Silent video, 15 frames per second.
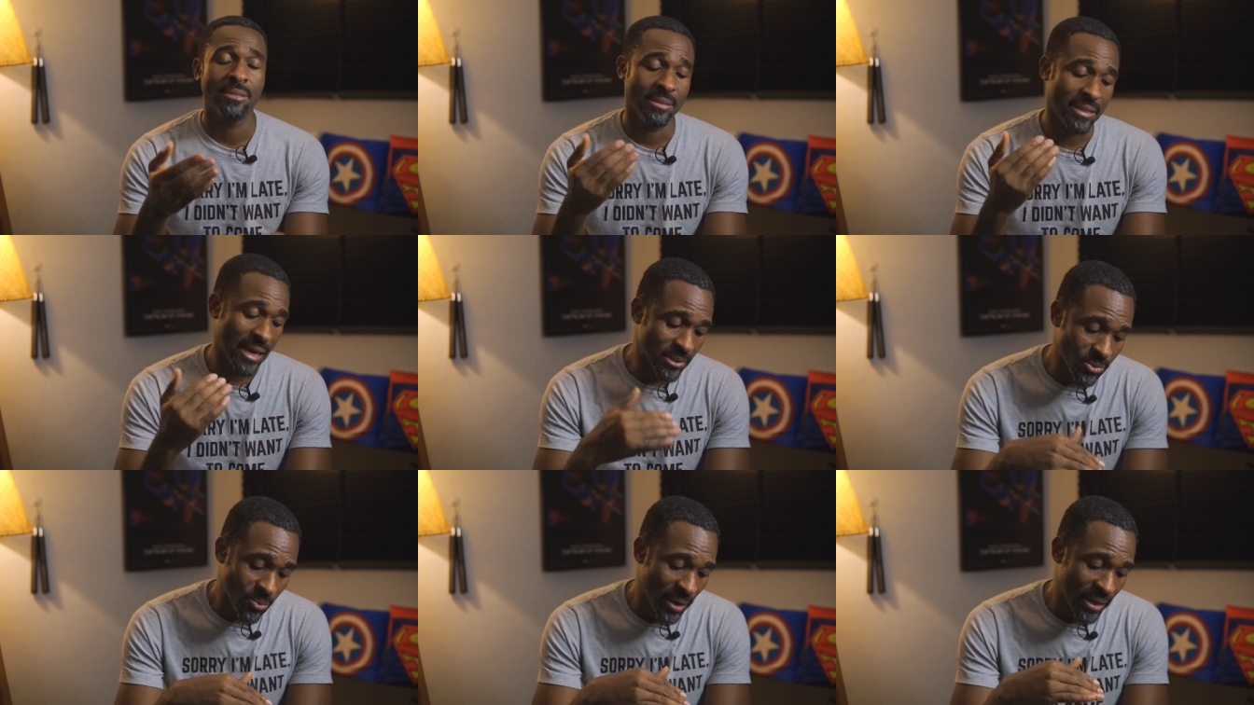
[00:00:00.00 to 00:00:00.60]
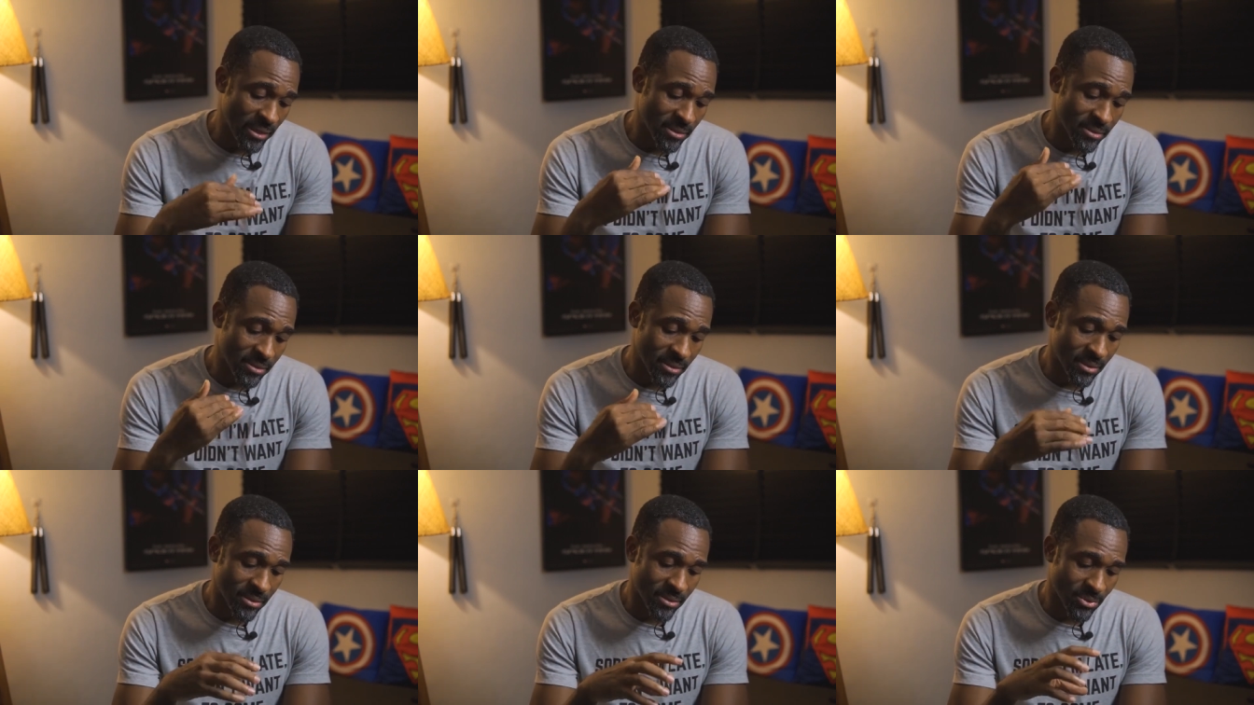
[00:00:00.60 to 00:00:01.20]
And that's why
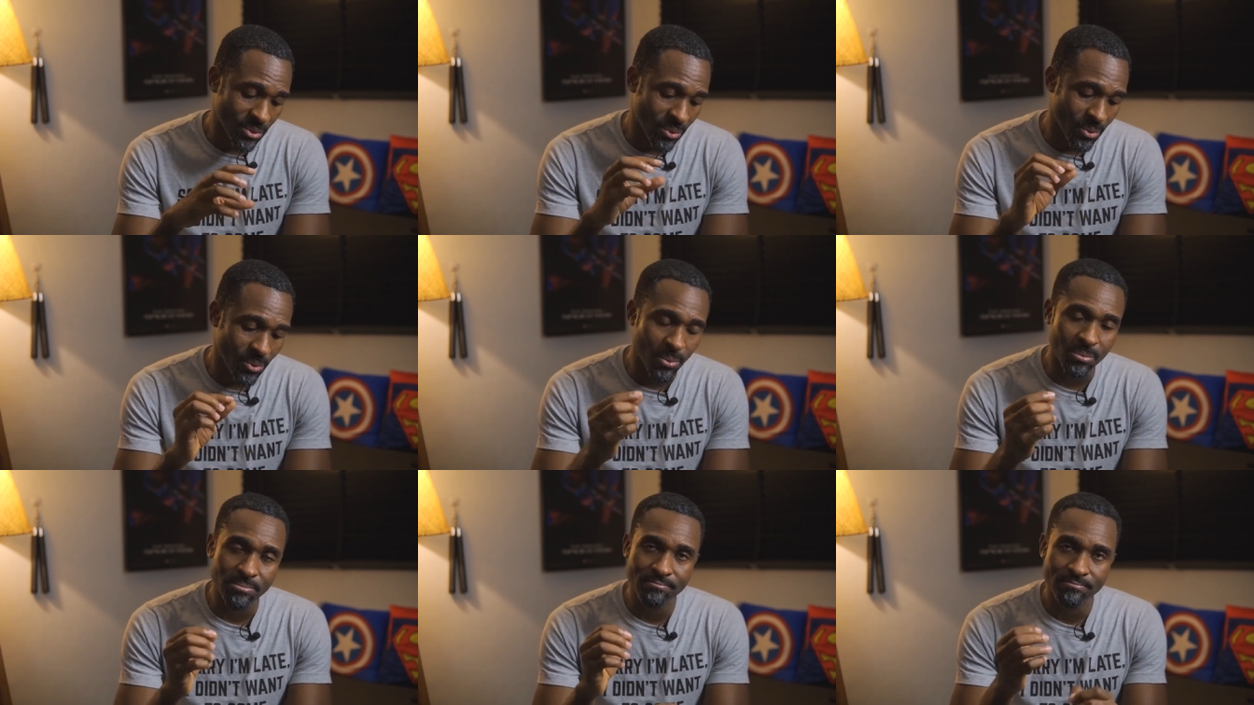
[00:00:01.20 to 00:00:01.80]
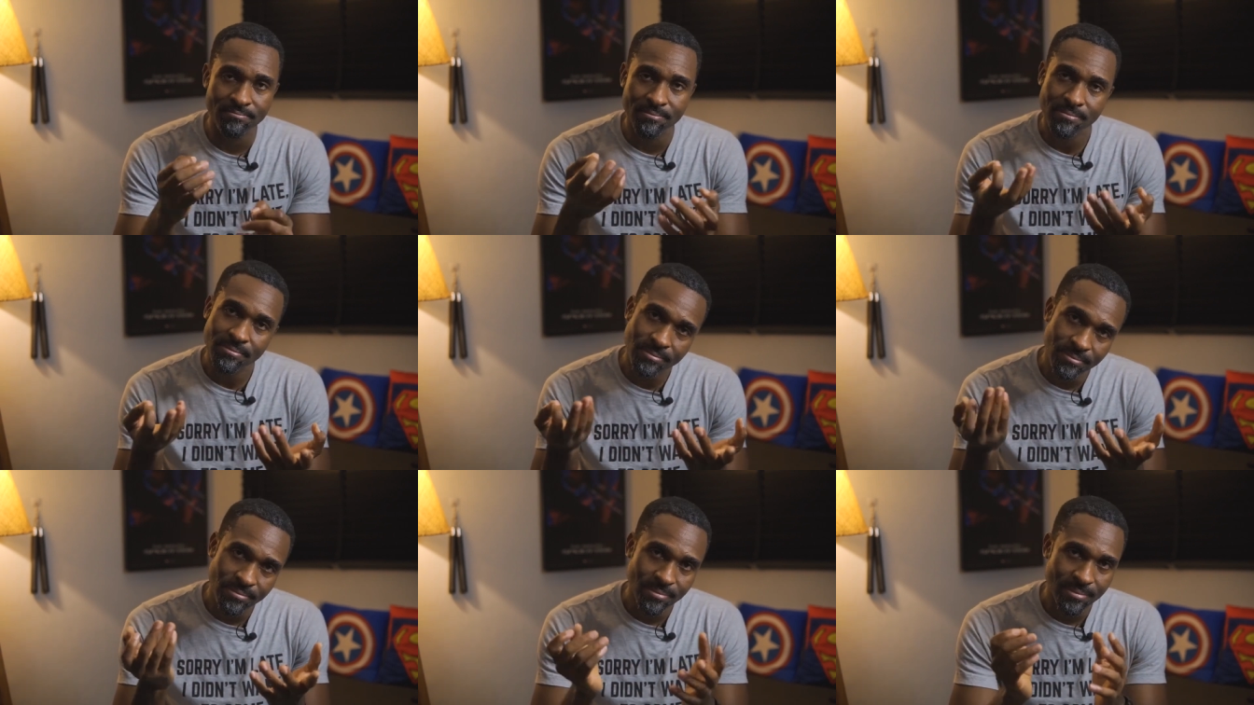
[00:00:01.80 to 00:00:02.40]
it's, it's so
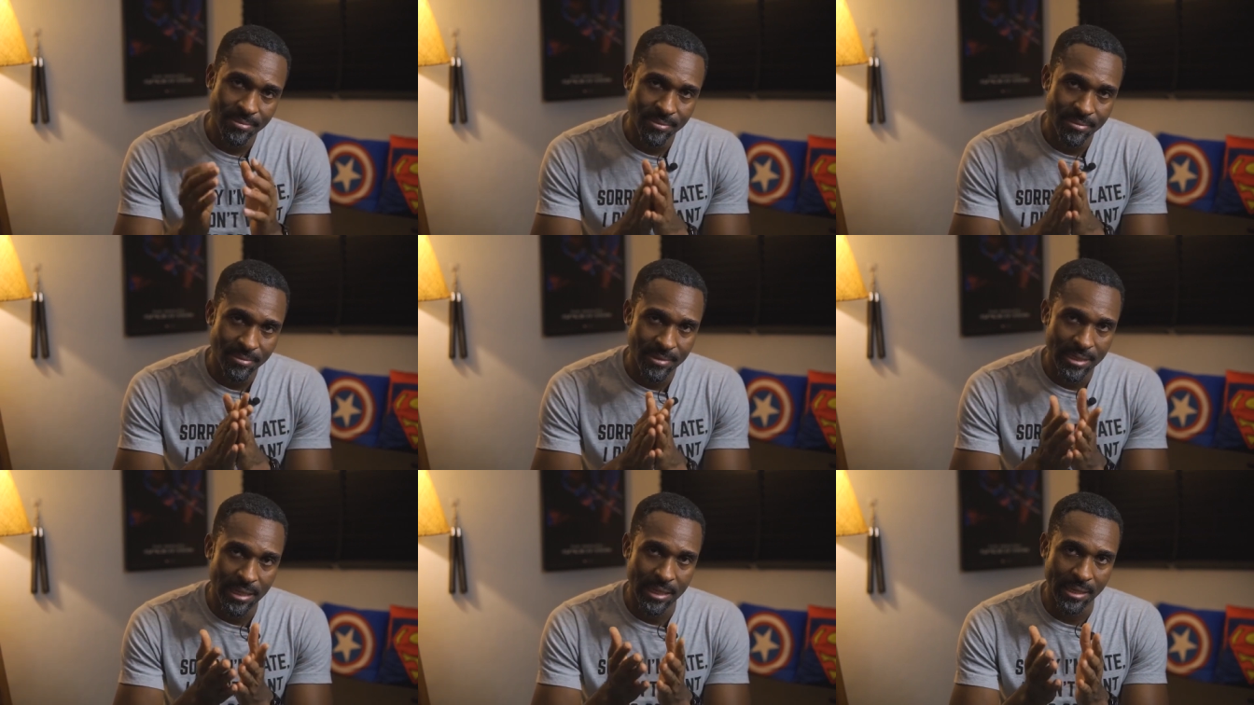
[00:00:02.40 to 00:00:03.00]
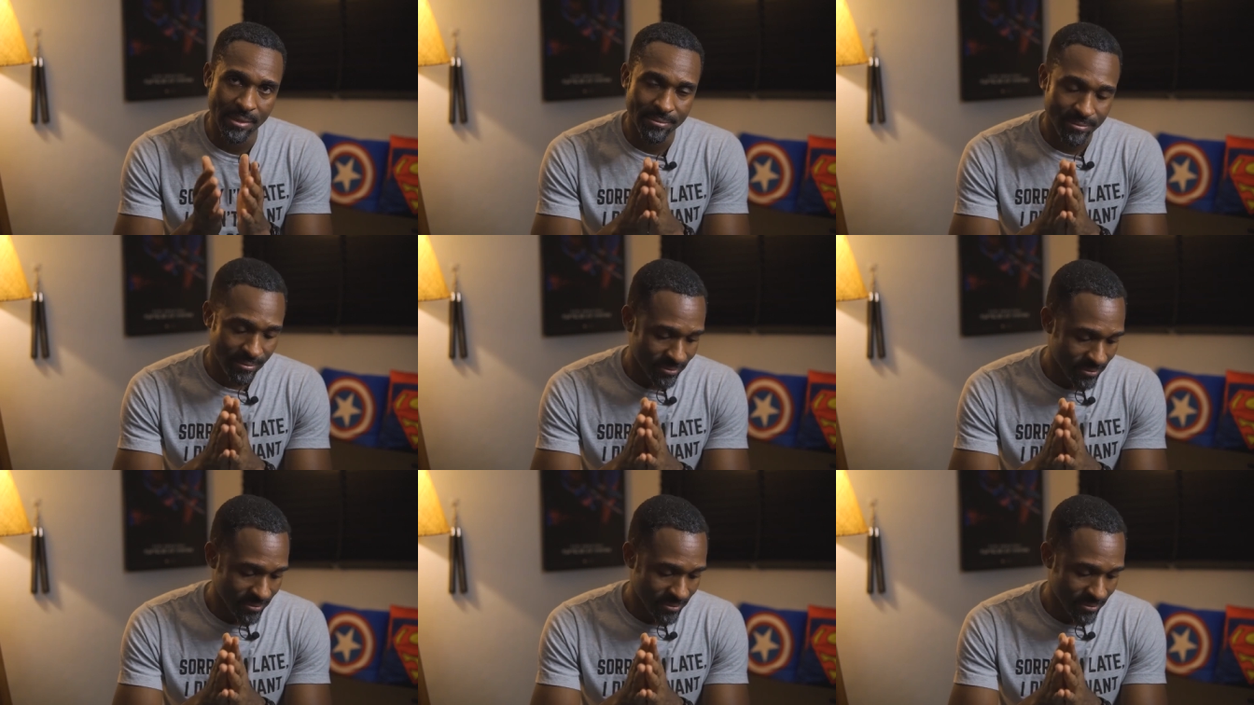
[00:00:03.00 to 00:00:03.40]
tinny.